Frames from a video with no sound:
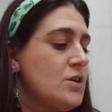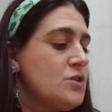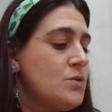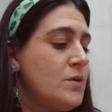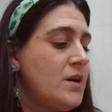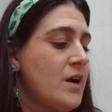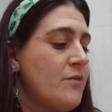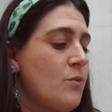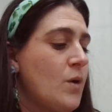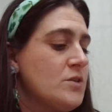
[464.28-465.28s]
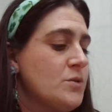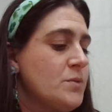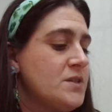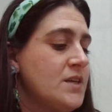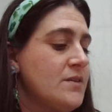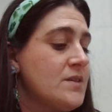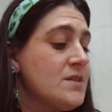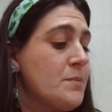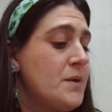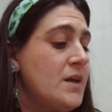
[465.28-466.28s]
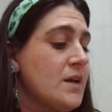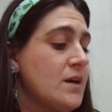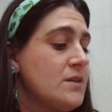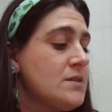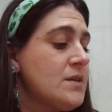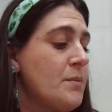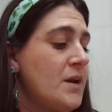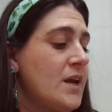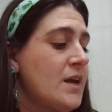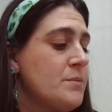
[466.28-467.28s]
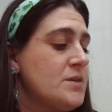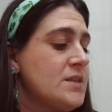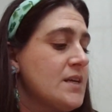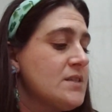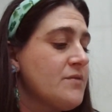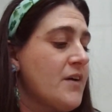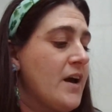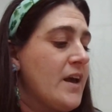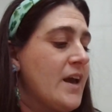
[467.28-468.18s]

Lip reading: Soon enough, Walter received a subpoena summoning him to testify